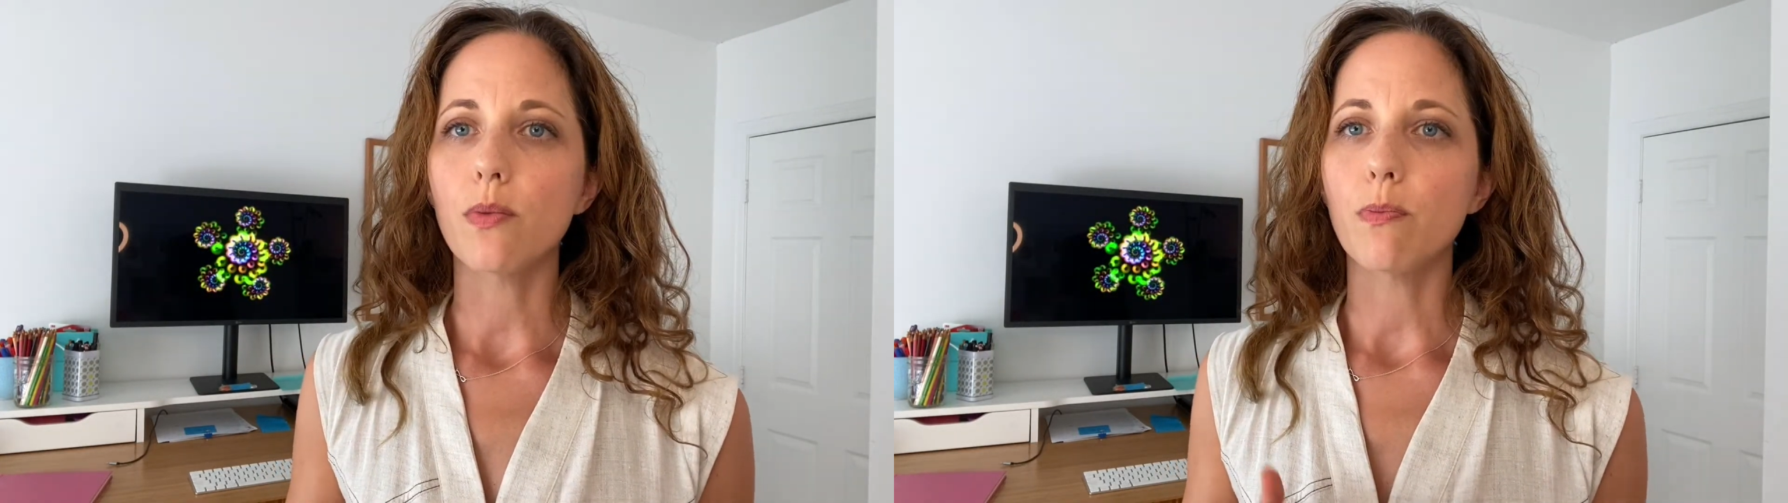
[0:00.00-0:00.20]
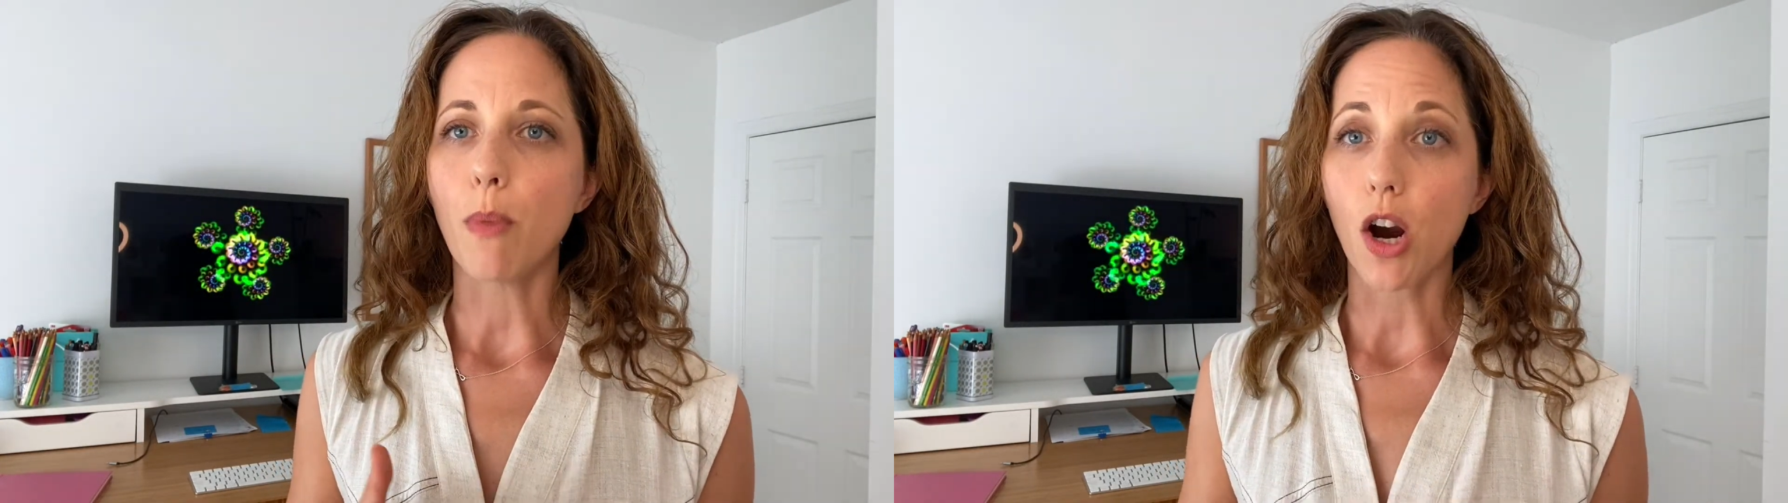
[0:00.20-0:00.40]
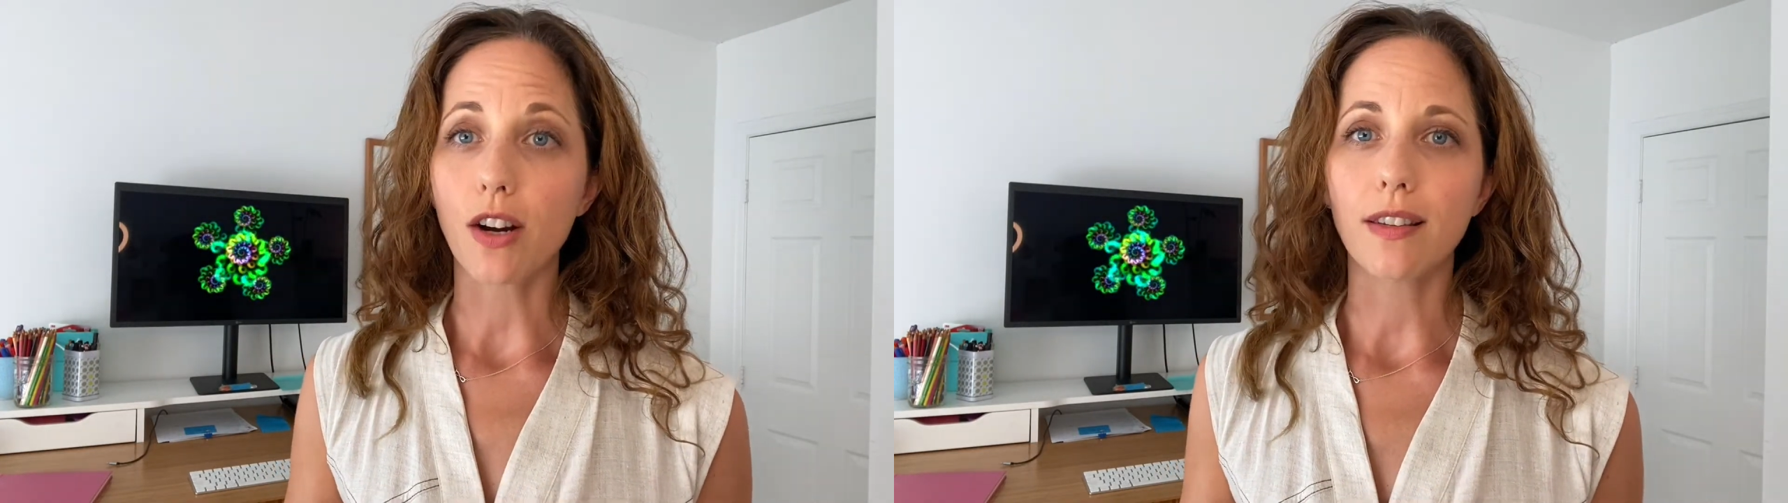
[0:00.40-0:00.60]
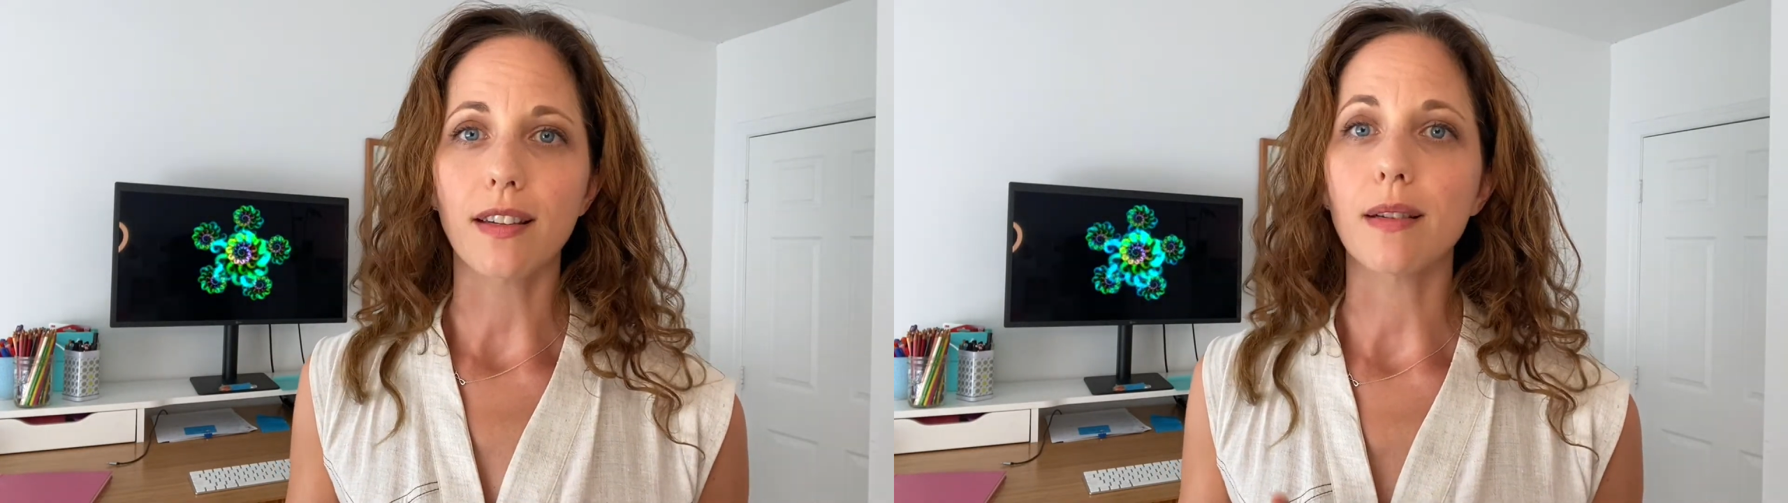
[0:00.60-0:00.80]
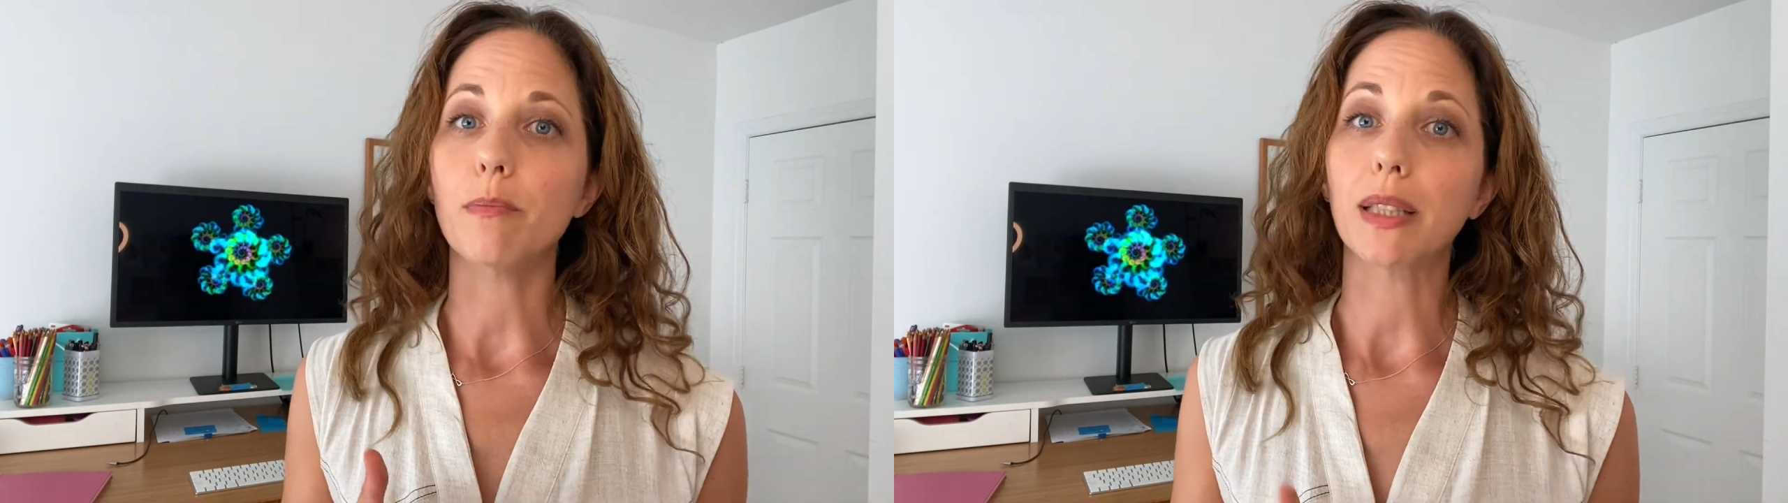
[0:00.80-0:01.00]
mark the
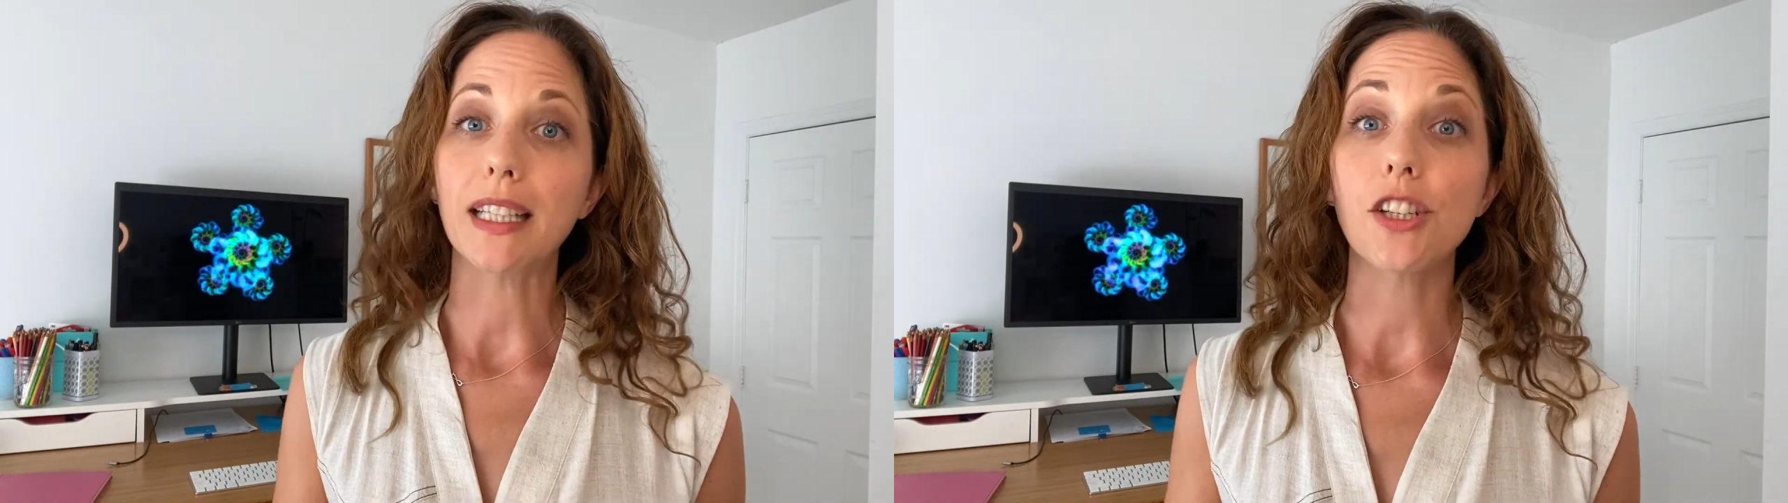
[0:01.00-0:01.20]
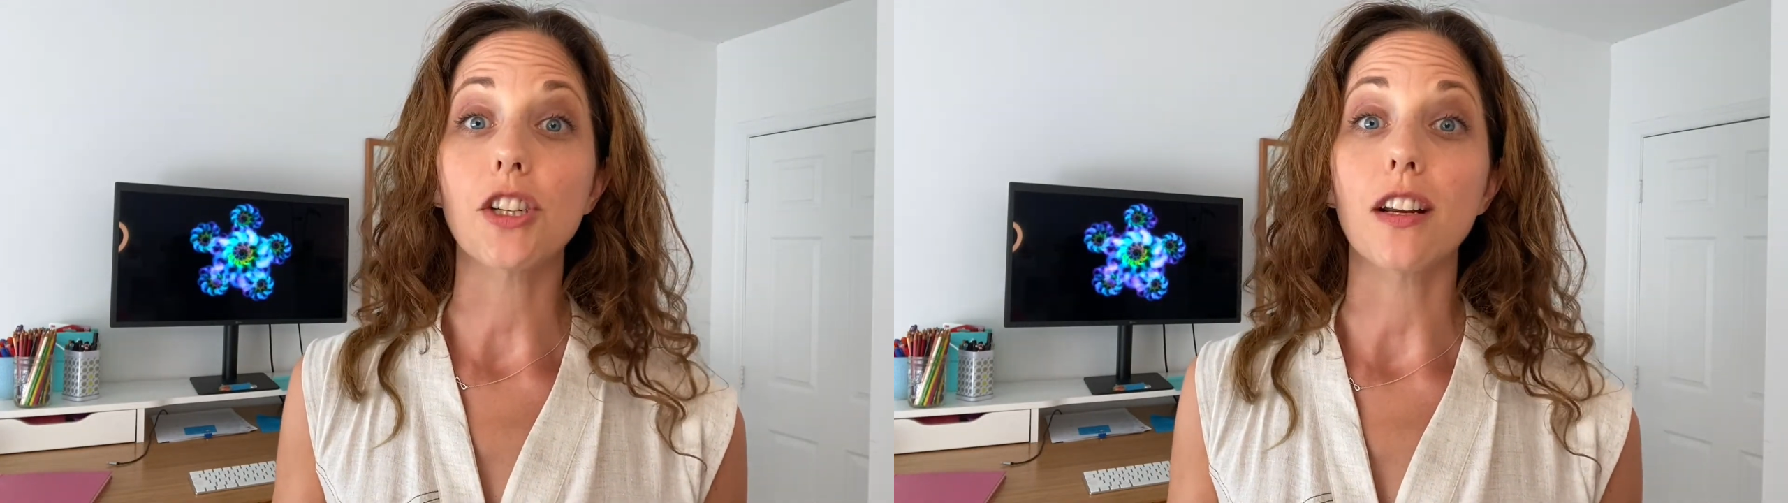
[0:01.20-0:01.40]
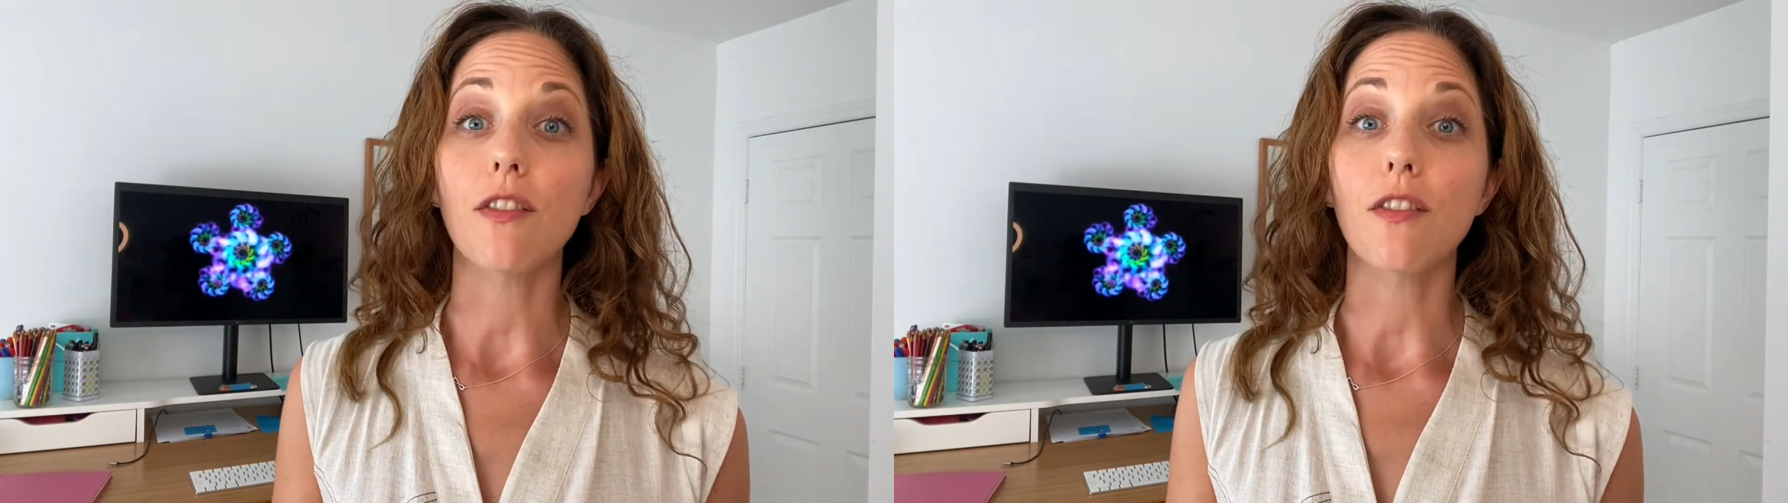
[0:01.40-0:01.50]
completion